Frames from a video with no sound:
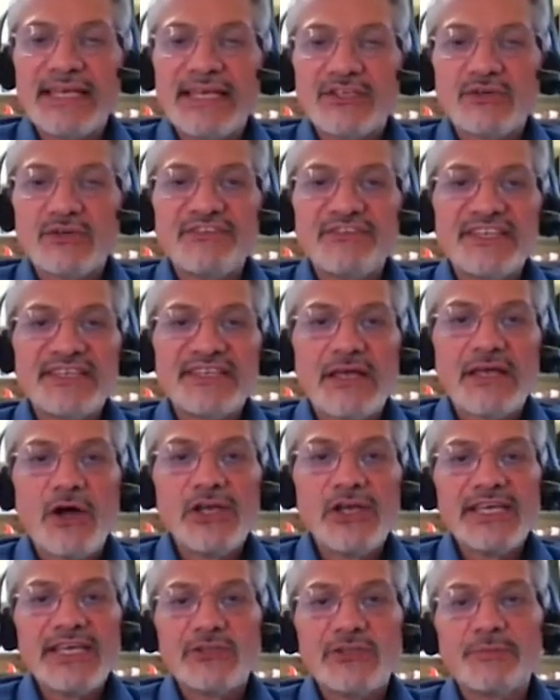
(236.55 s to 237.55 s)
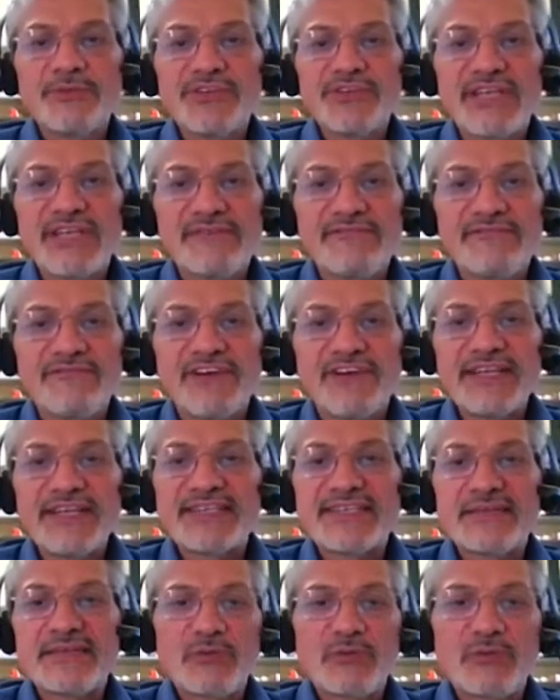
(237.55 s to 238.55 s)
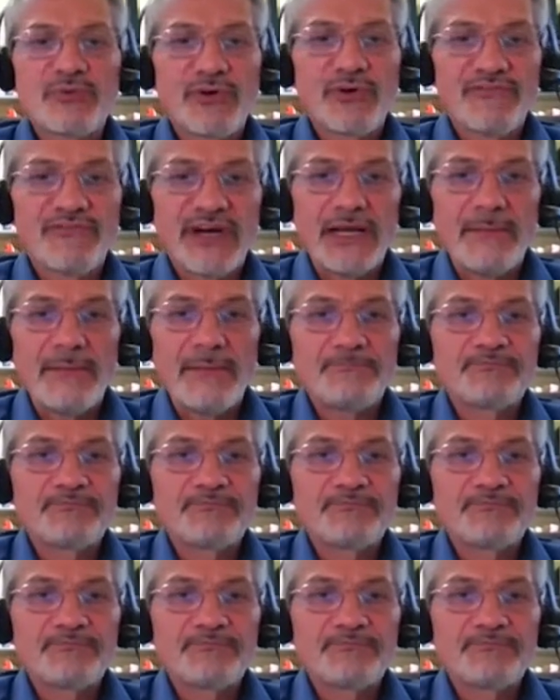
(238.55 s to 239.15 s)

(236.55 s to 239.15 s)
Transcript: So these early adopters have a very similar profile.